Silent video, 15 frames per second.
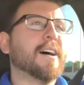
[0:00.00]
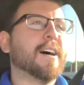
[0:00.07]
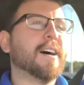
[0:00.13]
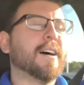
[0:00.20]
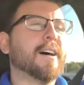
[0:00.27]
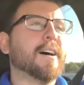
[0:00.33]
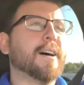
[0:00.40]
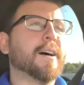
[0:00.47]

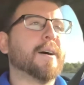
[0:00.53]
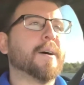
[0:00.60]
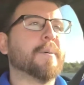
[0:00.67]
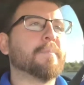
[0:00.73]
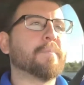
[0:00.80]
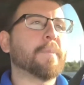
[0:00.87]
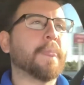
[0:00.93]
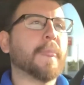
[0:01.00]

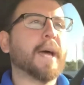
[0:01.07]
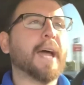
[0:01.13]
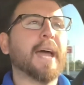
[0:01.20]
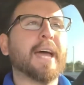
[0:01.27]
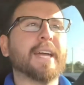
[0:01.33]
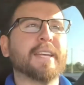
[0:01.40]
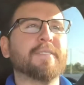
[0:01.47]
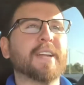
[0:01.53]

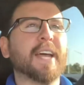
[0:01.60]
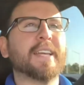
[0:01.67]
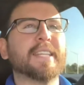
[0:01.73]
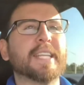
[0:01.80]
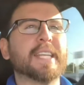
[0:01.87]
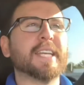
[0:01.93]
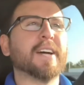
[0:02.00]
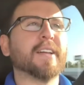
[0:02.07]
I even had
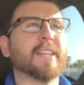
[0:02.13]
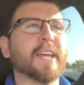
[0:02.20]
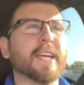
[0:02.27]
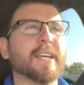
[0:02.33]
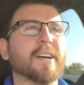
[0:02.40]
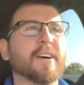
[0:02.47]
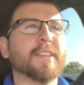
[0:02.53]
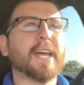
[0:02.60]
the neon
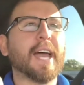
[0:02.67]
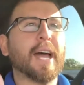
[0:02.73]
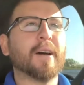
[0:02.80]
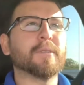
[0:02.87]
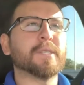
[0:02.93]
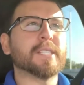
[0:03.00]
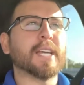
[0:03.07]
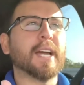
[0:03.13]
light on the
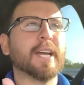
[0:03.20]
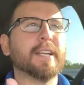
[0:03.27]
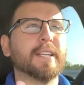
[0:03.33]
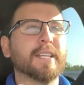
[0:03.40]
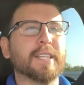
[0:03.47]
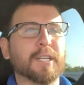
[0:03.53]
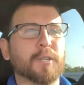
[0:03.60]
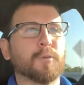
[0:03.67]
outside
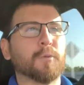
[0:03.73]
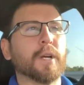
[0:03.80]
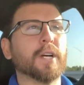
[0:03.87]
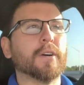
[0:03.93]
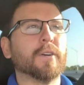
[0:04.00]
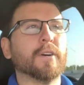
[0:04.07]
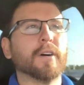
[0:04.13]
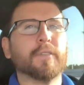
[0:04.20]
in the
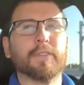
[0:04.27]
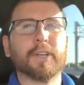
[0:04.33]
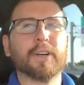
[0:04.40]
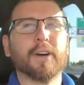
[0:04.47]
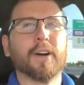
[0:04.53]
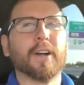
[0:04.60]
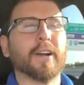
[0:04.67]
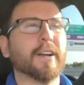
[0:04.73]
grill of the
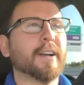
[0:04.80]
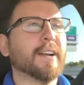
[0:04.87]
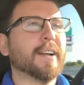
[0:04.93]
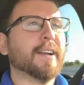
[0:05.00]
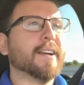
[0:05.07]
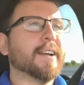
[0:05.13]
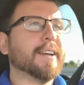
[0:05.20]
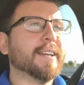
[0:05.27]
car.
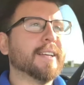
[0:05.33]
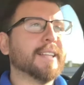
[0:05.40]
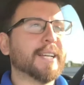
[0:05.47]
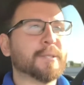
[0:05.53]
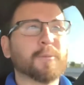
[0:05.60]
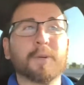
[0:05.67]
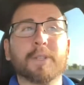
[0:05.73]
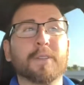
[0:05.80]

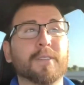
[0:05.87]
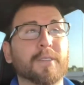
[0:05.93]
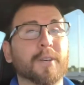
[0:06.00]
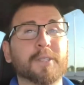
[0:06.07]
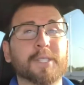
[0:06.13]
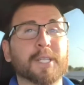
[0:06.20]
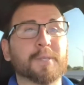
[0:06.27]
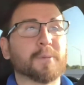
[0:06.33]
That's when
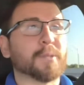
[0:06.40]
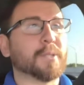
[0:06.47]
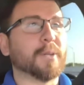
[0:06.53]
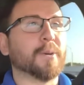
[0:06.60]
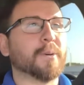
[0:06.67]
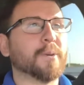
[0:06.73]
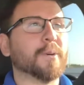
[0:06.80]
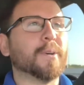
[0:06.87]
those things were
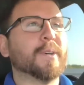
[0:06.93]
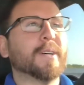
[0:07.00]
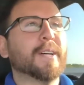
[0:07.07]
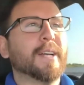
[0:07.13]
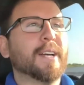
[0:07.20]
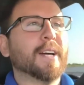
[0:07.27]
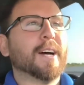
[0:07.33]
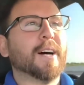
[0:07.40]
so cool.
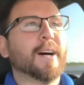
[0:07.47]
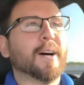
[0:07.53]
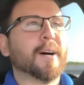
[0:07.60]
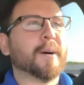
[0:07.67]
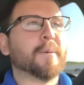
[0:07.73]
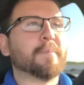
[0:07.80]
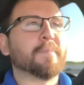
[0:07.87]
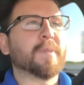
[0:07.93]

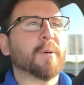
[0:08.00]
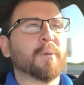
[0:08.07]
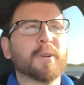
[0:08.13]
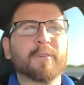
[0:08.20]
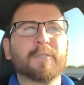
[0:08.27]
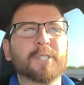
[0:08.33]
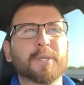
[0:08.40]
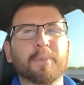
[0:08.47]
I wonder
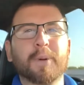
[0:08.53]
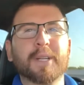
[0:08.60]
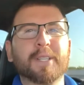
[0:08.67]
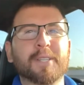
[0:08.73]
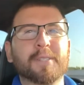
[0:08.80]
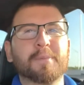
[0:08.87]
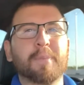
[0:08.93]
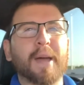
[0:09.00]
if we should bring
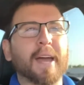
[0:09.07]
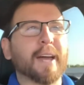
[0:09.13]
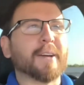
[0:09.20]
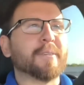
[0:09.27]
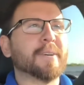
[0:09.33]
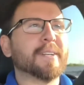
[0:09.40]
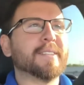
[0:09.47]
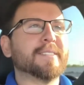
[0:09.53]
those back.
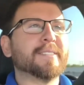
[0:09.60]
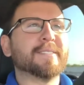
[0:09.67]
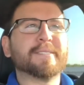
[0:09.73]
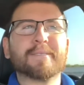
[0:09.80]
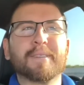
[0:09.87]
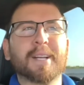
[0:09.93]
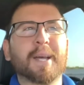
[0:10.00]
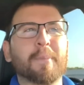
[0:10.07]

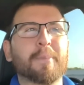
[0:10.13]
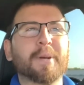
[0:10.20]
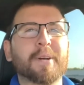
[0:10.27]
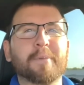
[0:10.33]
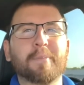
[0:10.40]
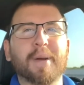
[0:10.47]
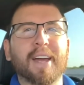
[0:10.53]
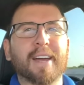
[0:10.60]
Why not bring
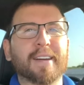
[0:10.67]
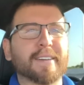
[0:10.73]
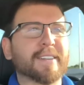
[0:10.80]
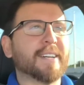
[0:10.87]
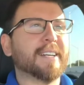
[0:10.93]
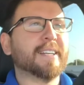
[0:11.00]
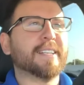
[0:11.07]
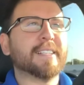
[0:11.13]
them back,
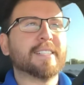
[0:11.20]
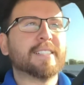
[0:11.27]
right?